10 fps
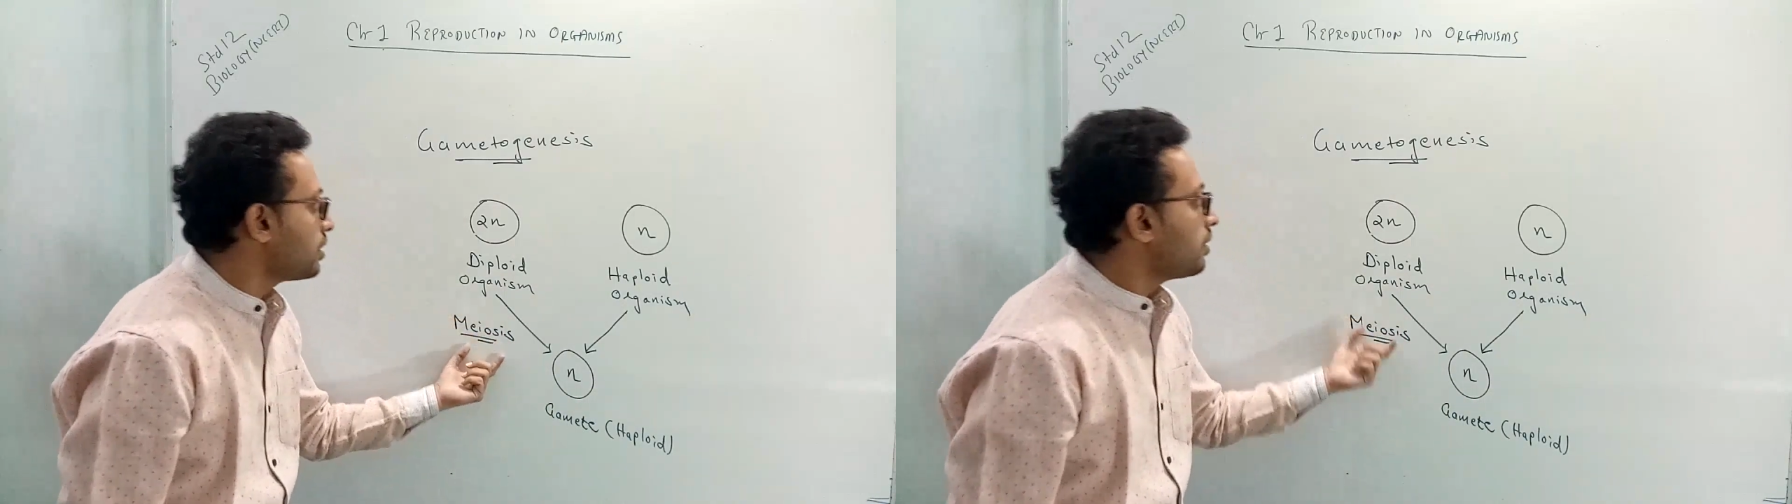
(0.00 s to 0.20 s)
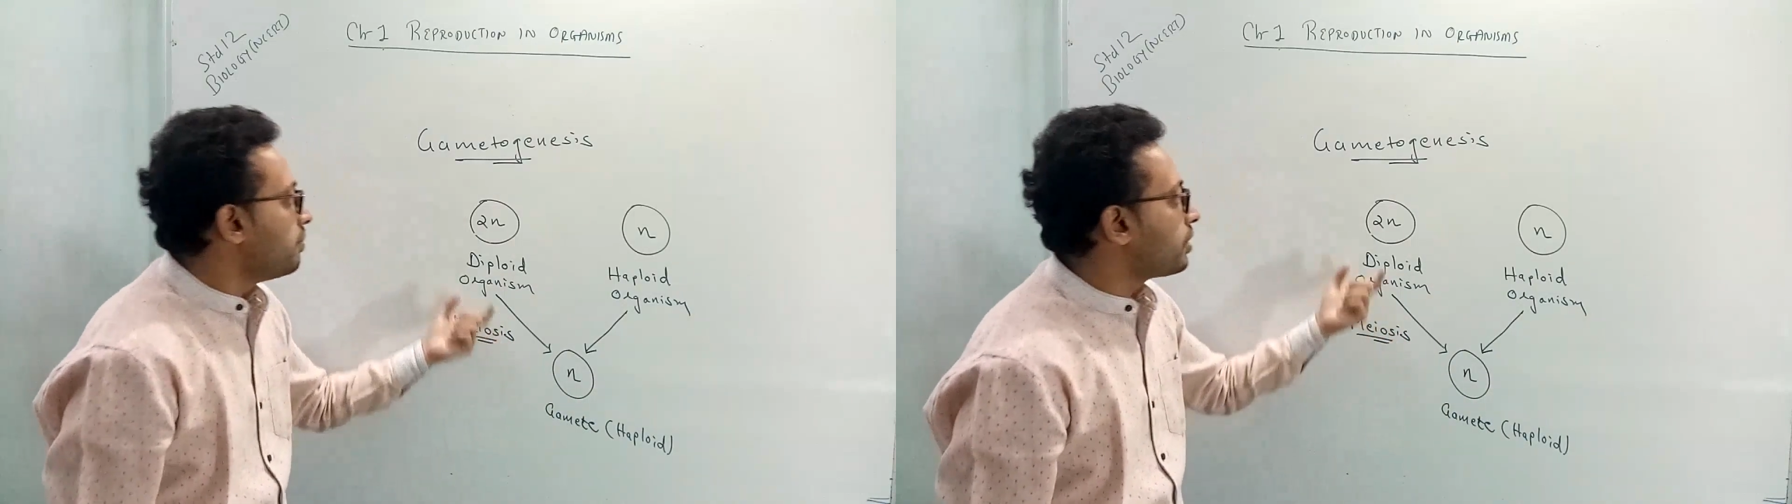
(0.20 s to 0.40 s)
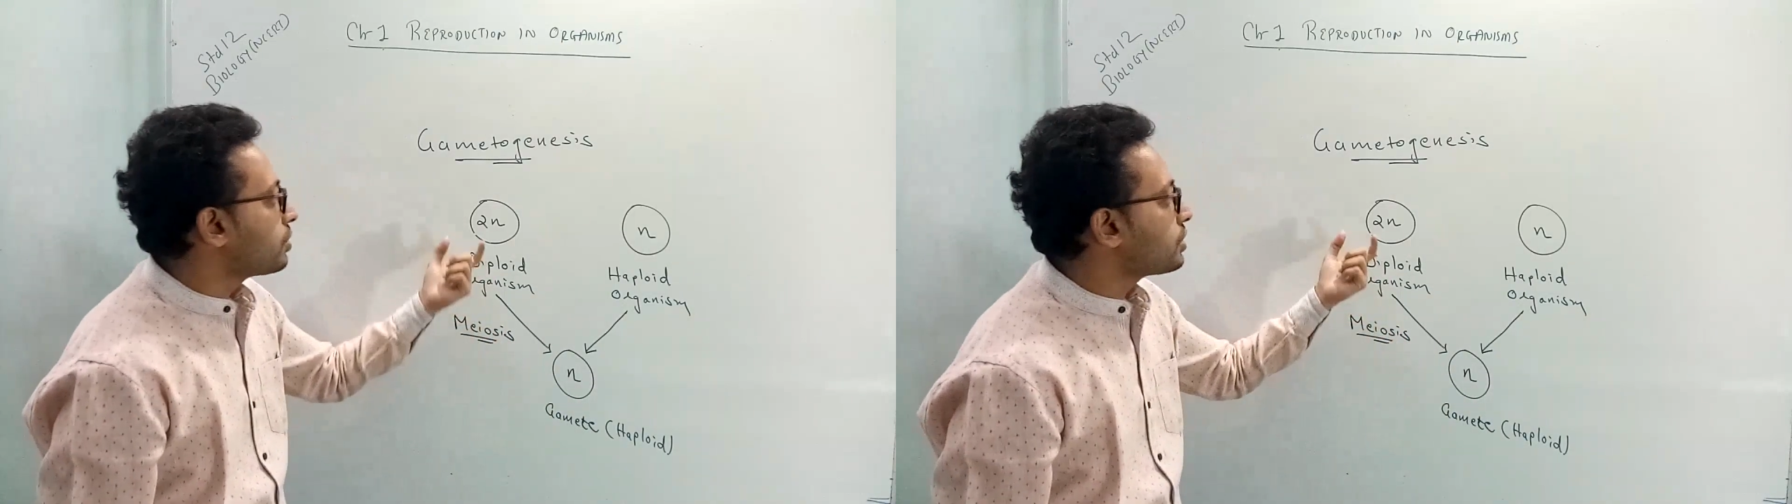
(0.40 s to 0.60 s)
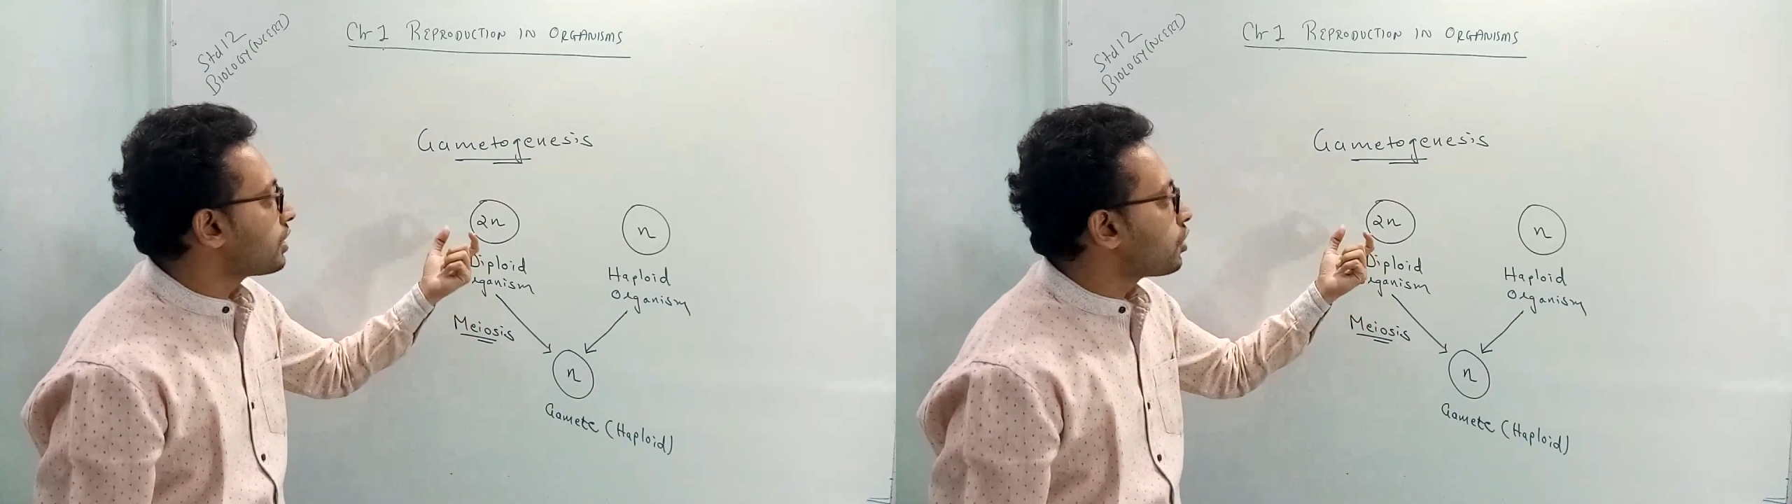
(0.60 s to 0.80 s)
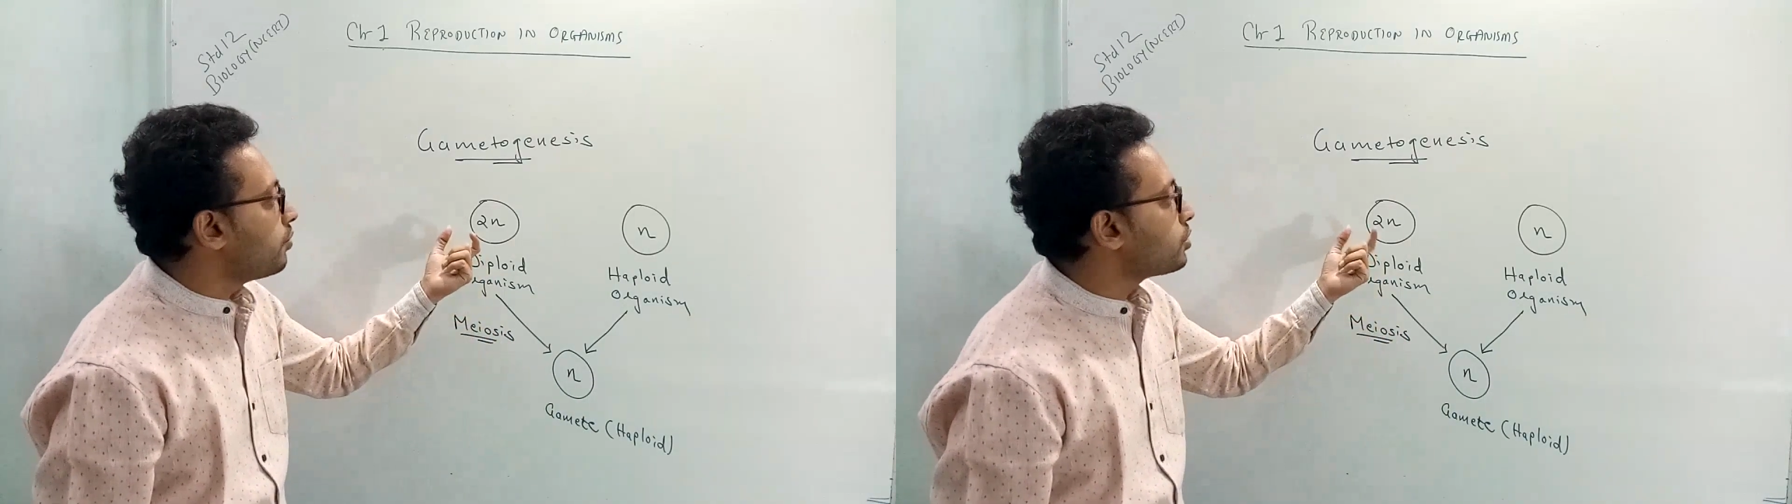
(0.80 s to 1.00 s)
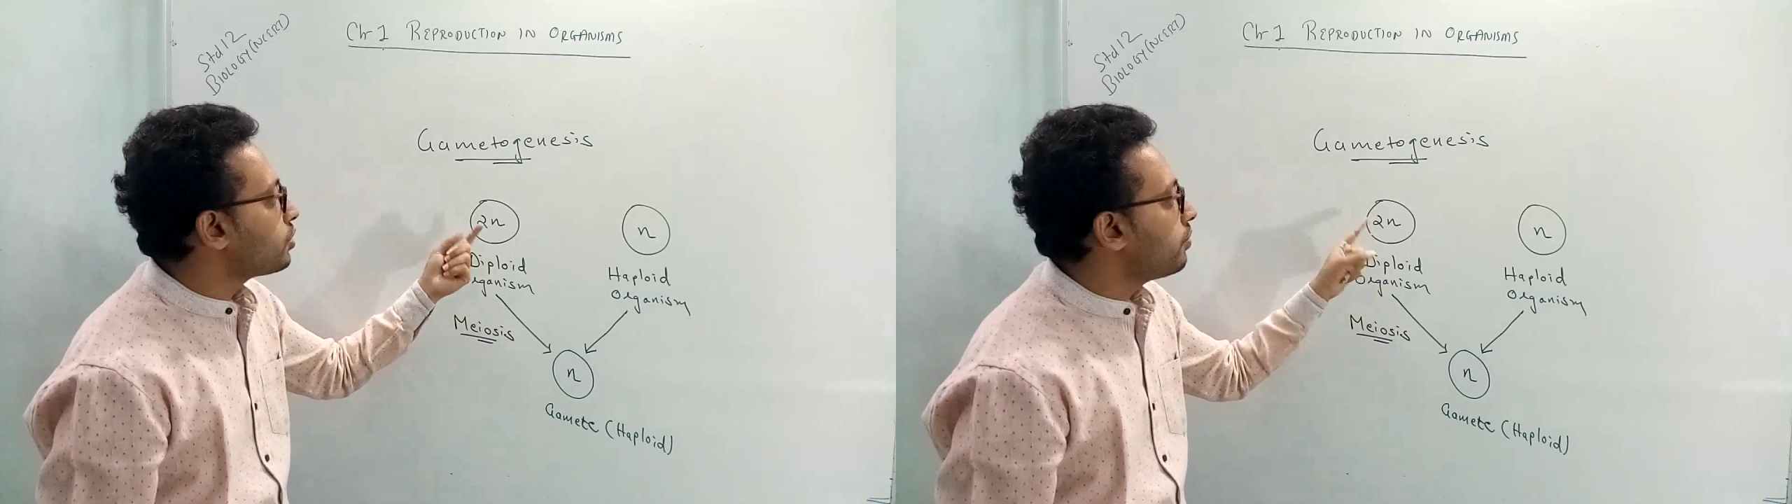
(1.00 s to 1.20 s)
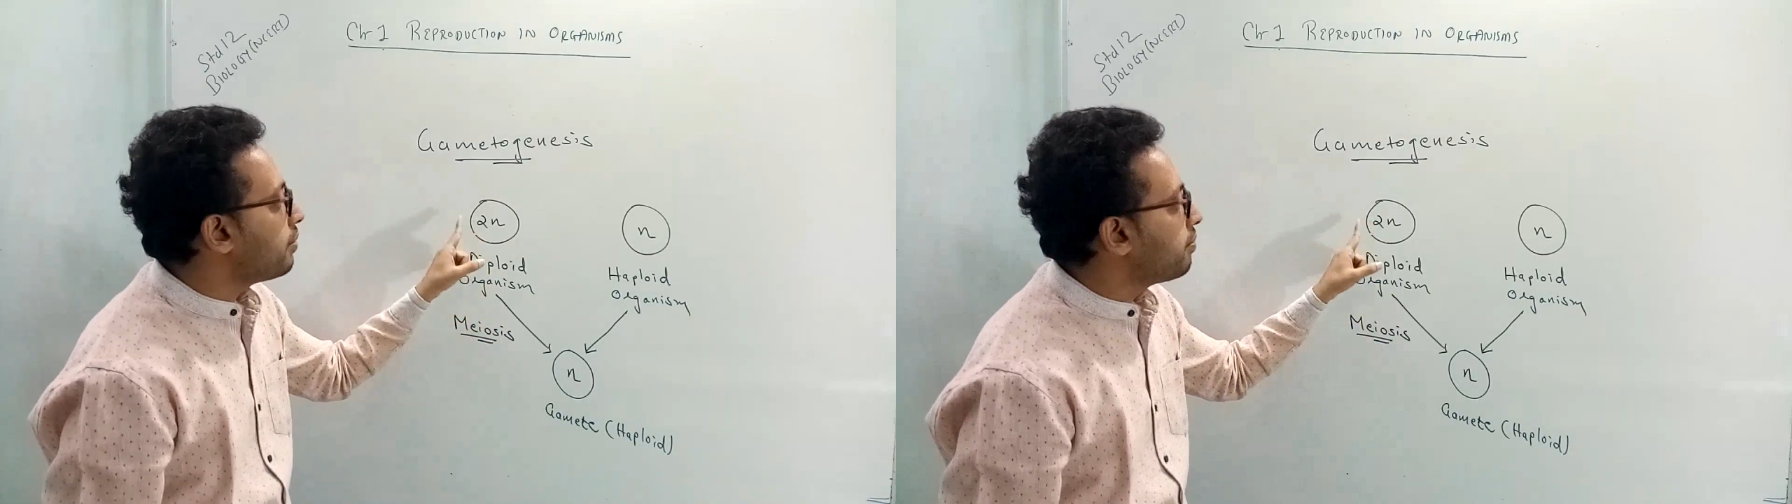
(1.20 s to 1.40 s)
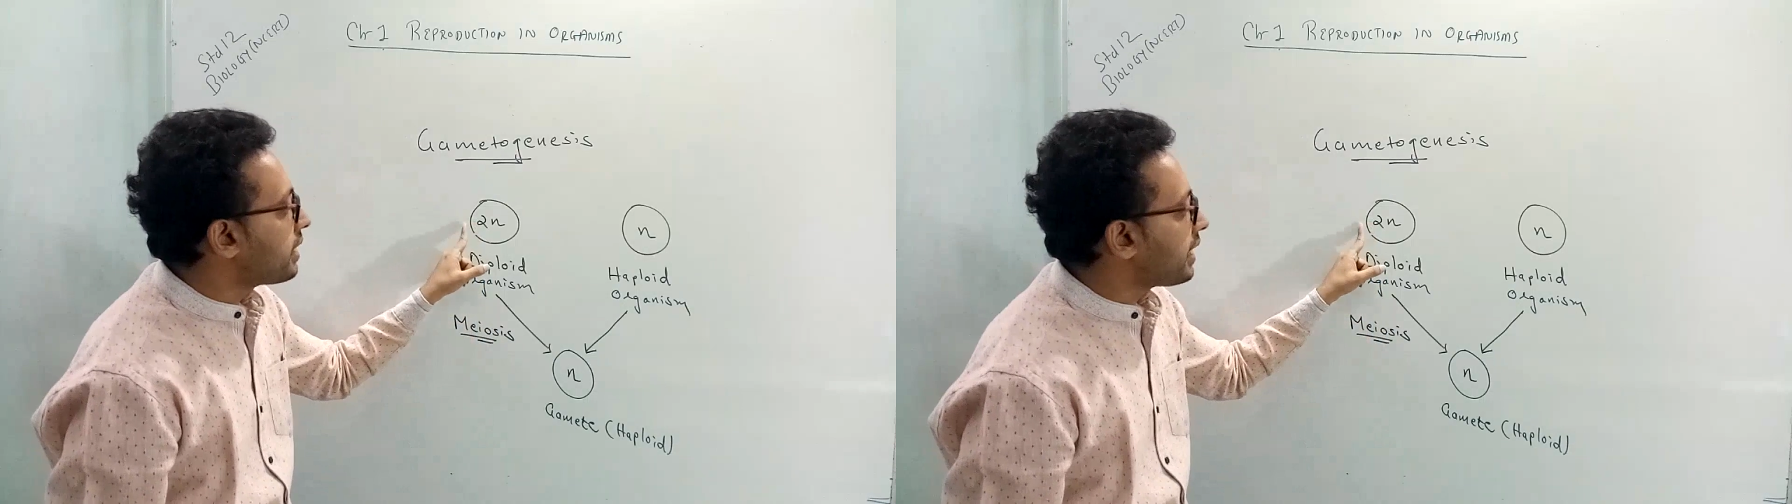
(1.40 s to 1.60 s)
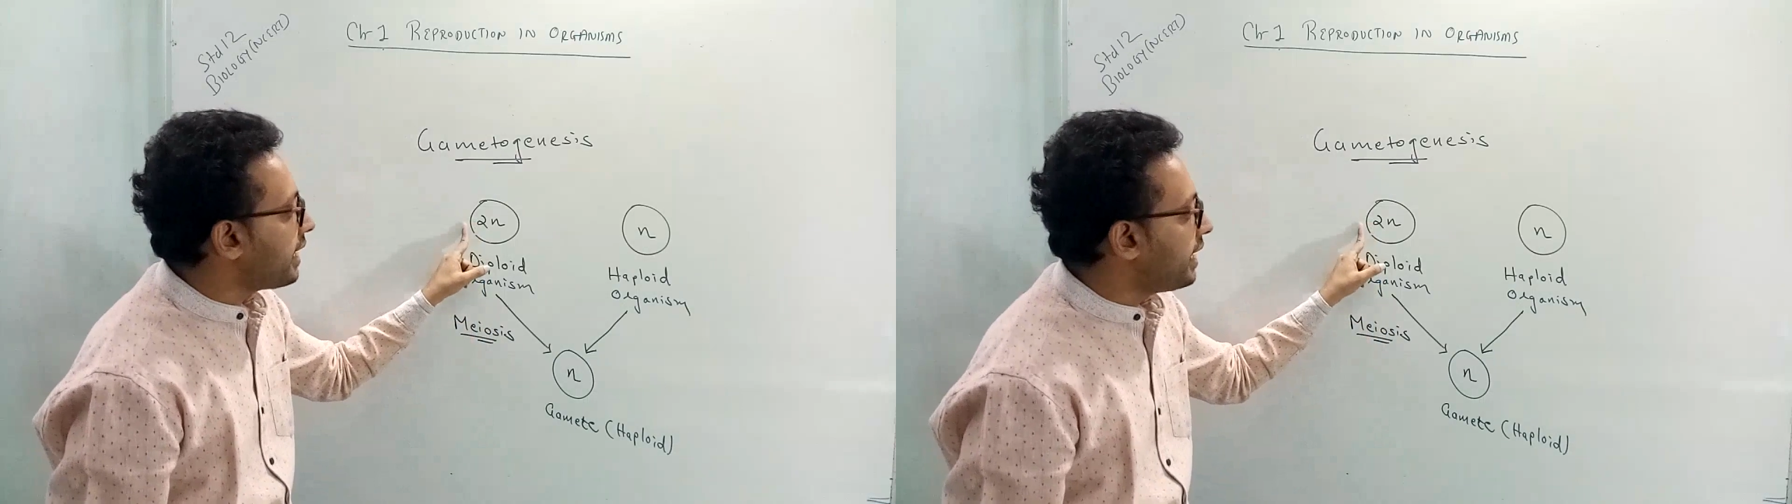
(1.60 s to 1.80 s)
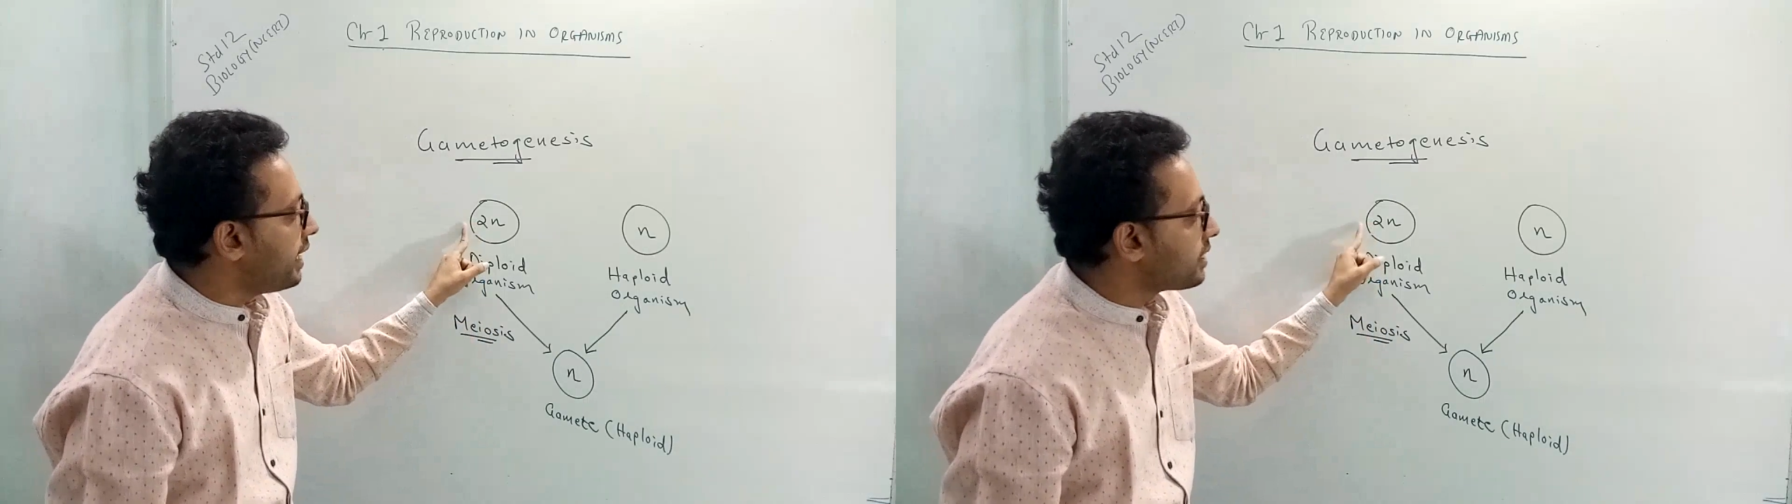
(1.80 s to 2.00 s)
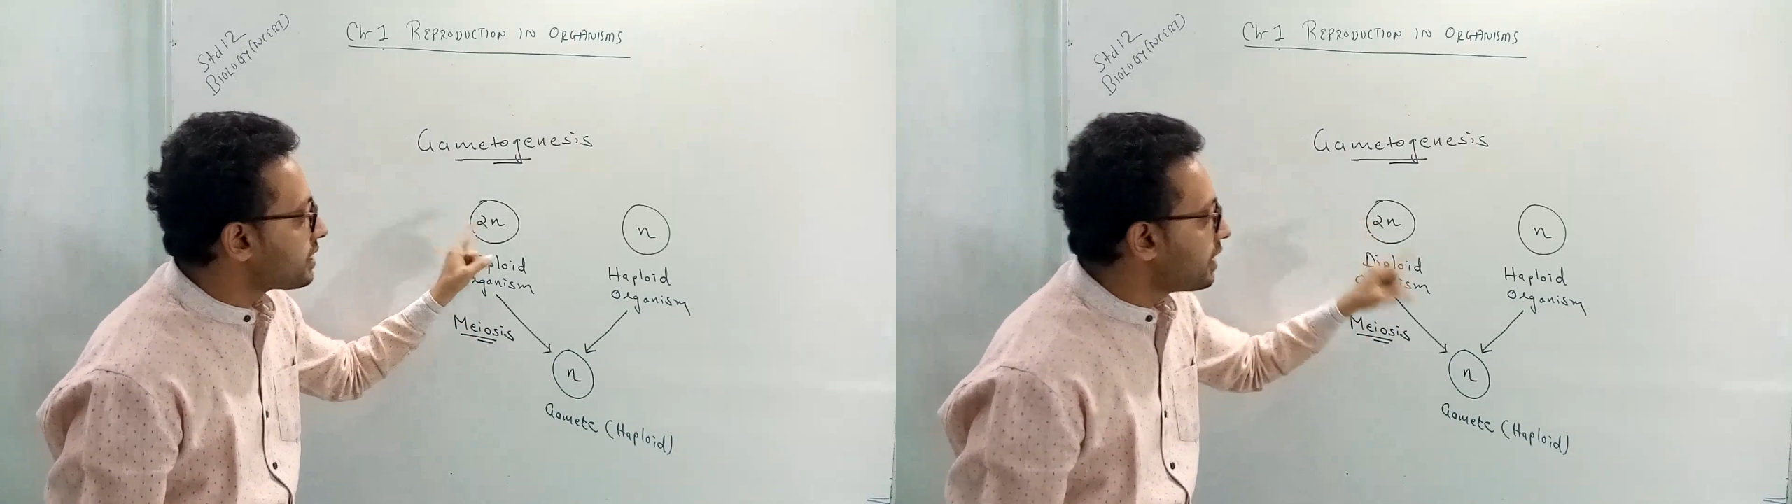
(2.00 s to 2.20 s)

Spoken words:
because the chromosome number gets